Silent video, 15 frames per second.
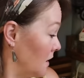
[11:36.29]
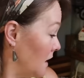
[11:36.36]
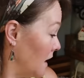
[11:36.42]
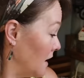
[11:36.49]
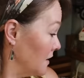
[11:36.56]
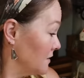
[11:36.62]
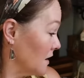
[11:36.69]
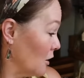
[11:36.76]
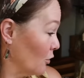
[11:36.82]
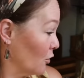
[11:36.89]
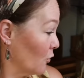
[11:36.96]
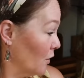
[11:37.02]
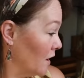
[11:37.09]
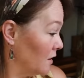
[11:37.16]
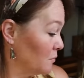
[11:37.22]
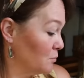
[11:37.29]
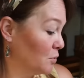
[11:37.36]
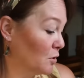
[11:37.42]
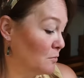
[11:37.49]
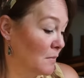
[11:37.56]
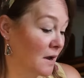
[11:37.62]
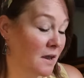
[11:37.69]
And I'll go ahead and
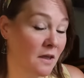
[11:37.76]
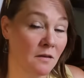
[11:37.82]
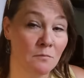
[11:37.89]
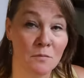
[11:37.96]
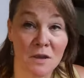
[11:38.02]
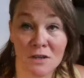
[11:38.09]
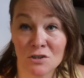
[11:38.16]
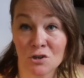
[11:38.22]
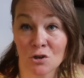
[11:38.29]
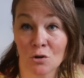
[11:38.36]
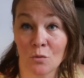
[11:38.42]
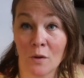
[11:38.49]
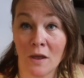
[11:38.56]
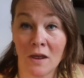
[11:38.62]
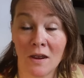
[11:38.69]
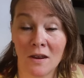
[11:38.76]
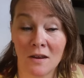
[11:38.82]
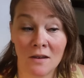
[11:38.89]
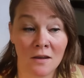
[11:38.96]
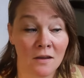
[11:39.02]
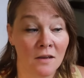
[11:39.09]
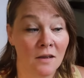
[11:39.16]
put my mixer
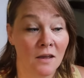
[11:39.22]
away